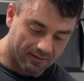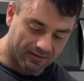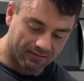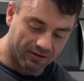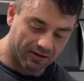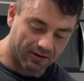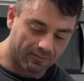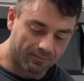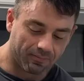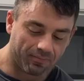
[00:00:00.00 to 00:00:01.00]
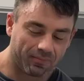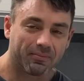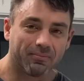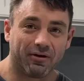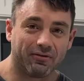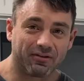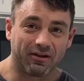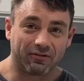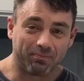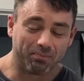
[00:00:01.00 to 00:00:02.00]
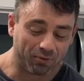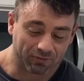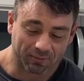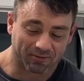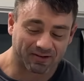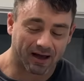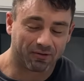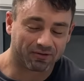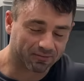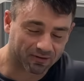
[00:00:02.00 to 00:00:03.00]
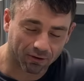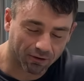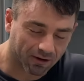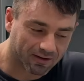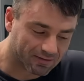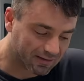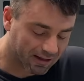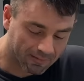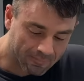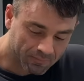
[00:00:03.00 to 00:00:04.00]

good, but it'll boost my metabolism so crazy that